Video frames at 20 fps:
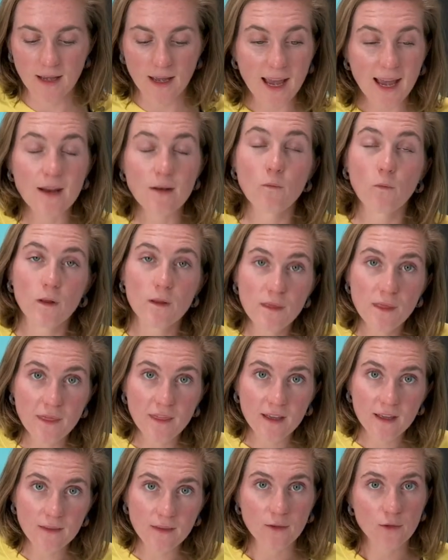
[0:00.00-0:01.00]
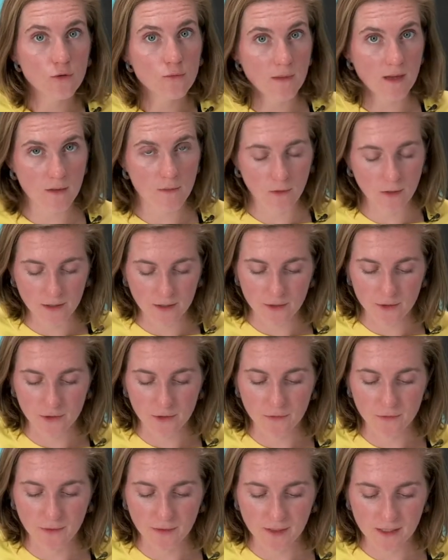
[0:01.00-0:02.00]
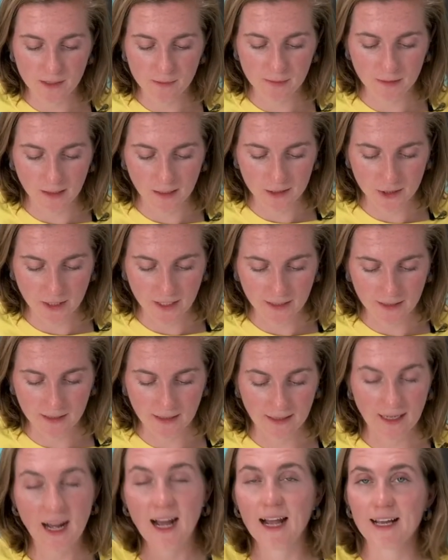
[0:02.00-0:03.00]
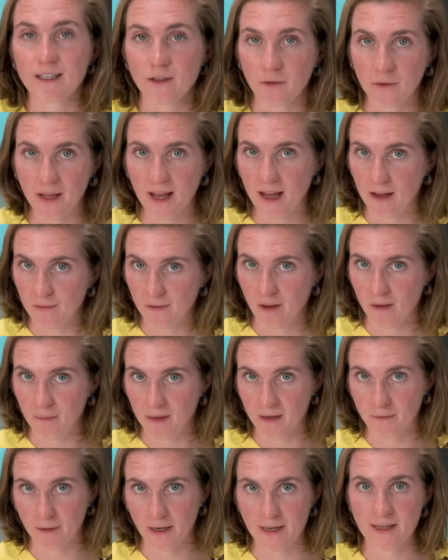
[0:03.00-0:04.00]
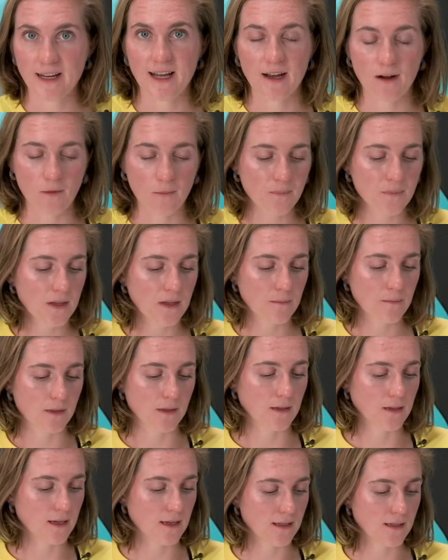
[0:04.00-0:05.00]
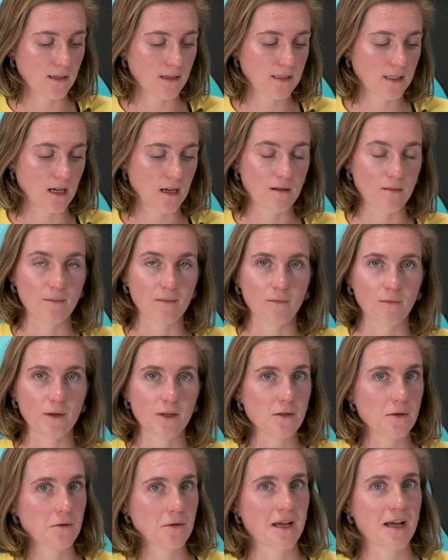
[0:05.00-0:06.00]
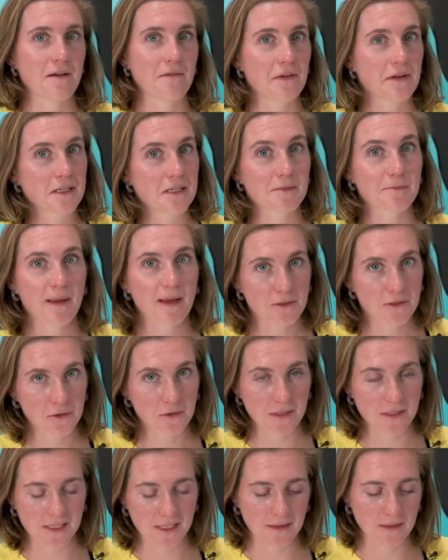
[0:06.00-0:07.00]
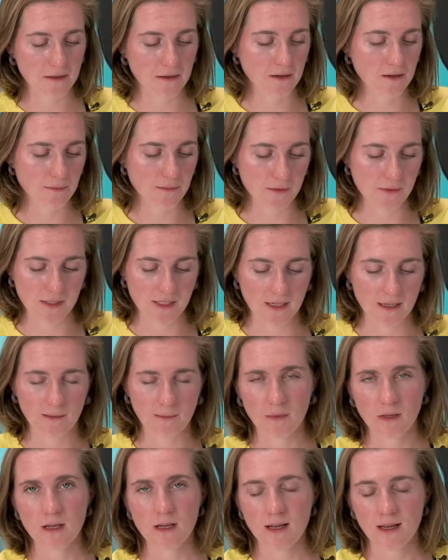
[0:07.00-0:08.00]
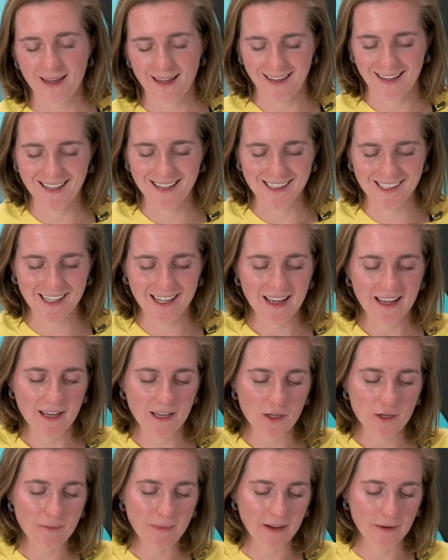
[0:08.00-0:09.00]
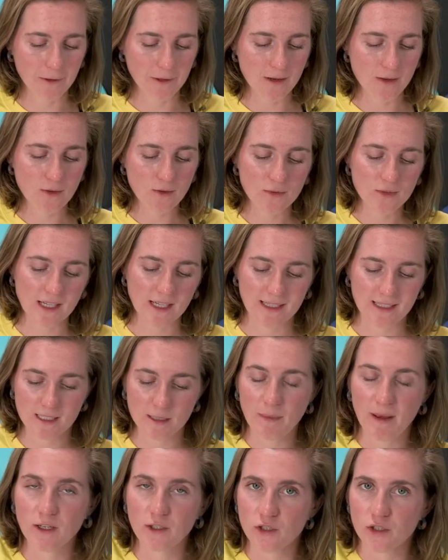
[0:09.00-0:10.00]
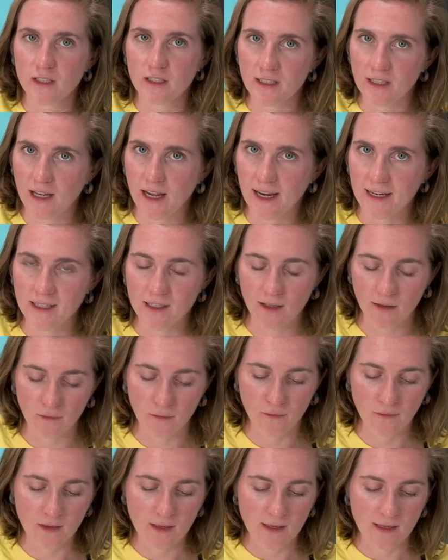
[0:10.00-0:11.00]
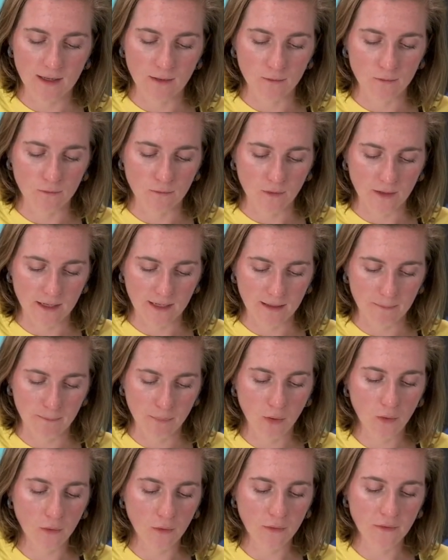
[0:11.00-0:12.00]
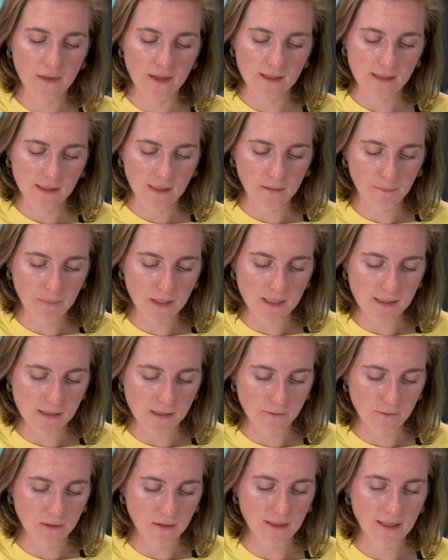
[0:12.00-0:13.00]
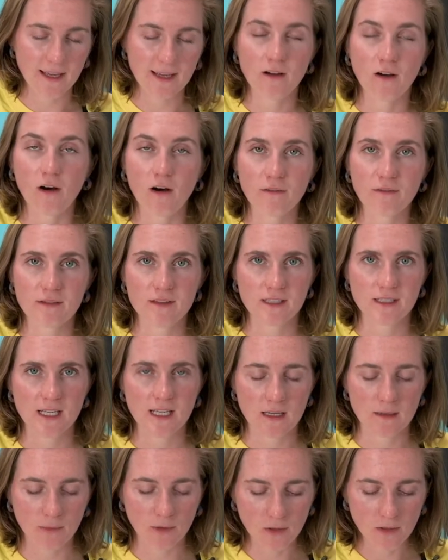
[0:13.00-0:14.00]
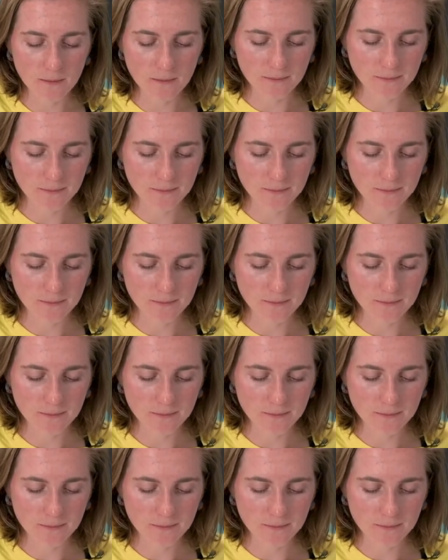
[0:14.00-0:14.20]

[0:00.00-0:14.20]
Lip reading: And one thing that you may want to do for this project that I don't have on me right now, because we don't have any spatulas at the art museum, is you might want to use like a spatula to kind of pull this piece of clay off the table.